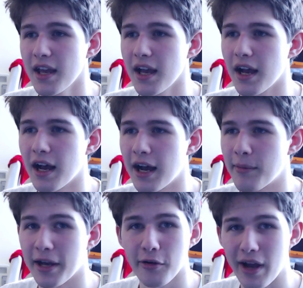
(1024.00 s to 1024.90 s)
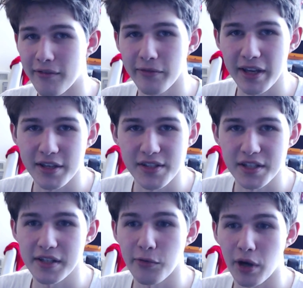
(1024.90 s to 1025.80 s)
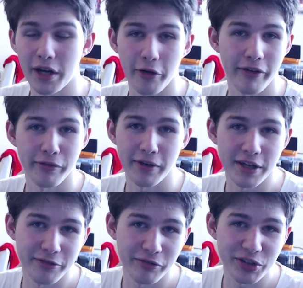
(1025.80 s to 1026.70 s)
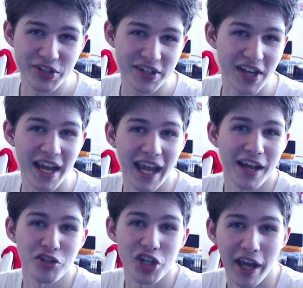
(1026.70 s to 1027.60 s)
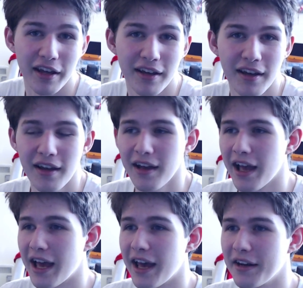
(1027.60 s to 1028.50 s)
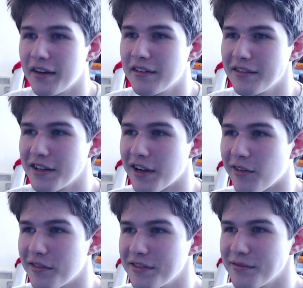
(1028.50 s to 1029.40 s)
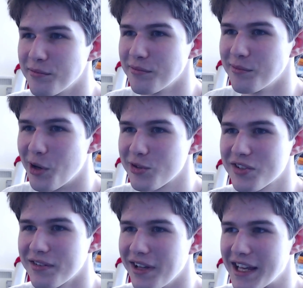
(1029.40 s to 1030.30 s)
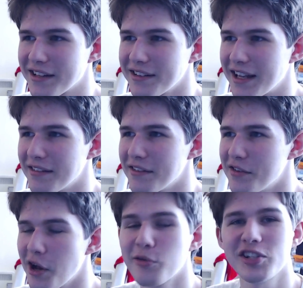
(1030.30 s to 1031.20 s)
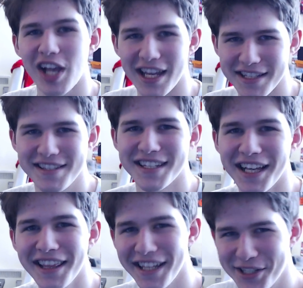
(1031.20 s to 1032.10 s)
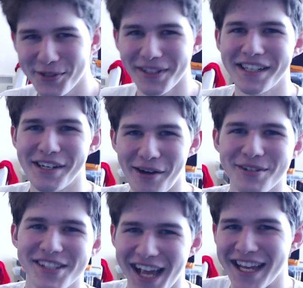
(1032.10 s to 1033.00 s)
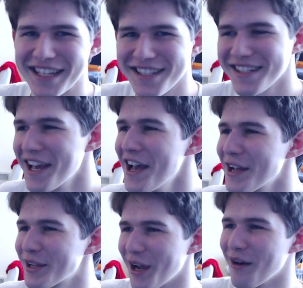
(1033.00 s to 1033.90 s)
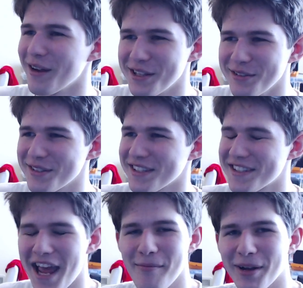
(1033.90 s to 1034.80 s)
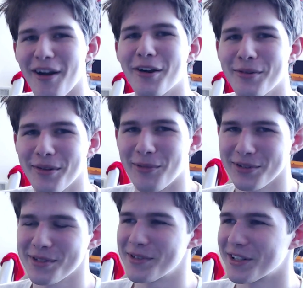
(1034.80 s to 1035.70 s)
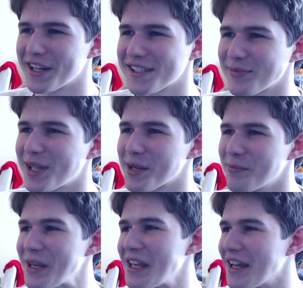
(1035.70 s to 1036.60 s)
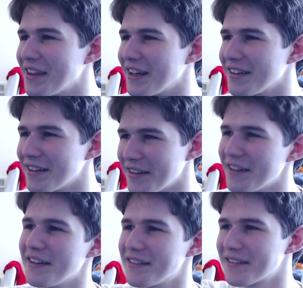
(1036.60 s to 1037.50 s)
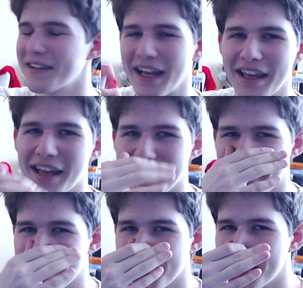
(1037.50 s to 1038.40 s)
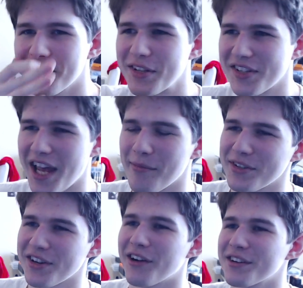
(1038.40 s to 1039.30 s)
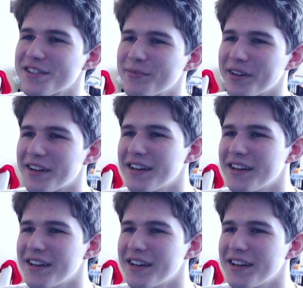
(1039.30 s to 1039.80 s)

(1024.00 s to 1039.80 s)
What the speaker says: I don't have a VEGA 64. I don't have a VEGA 56. I can't check. And, you know, most, like, no sites, literally no sites, go and use a stab a card with a multimeter, except, like, me, and then I can get Steve to stab his cards. But,